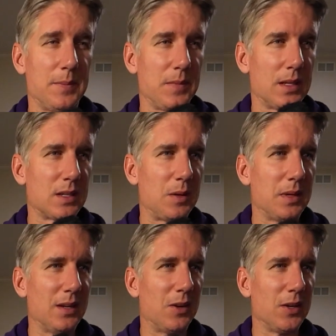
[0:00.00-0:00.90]
That's how I'm
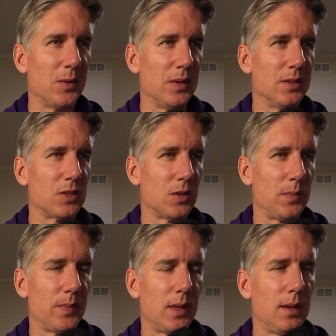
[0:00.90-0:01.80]
getting audio in. So
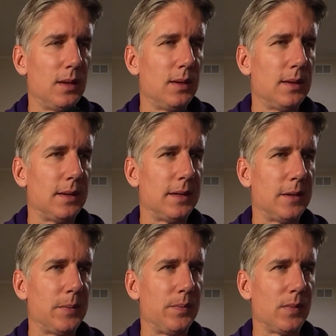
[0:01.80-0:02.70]

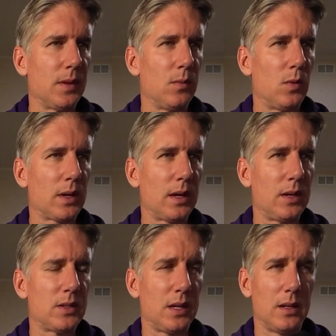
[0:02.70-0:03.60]
um, what can I
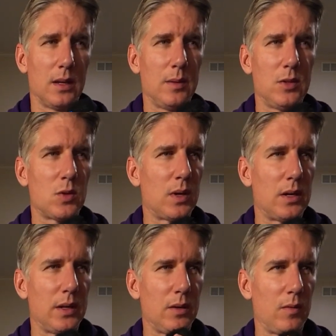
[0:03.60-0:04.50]
say? The image
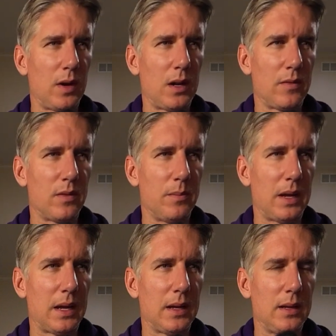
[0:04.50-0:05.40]
quality right off the
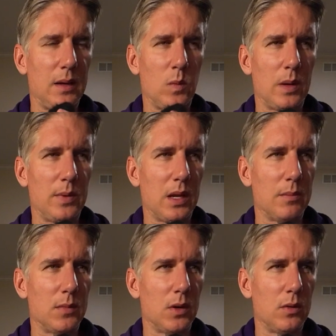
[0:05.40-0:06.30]
bat in webcam
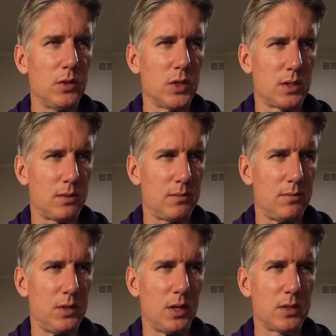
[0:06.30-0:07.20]
mode just
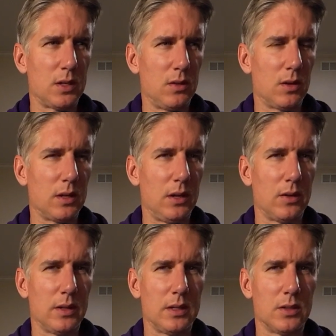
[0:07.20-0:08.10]
doesn't look
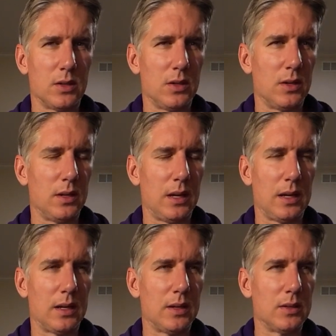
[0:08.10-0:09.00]
nearly as good
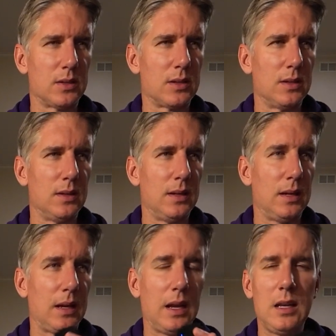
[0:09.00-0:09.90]
as
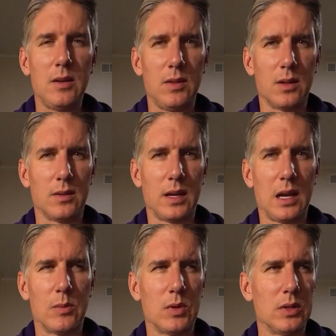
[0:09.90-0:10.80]
any of the other
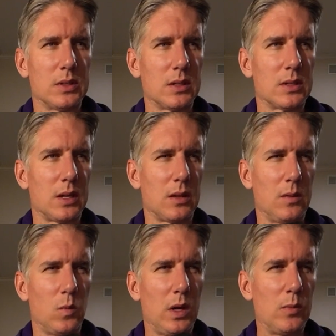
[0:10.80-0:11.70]
cameras. It's like
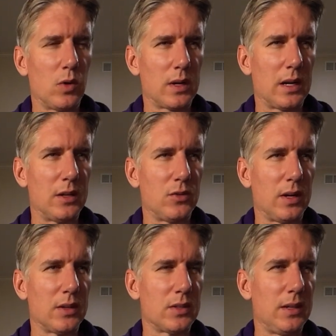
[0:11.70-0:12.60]
way more
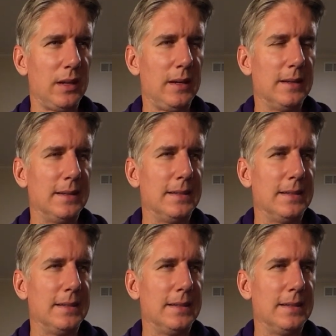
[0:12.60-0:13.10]
contrasty.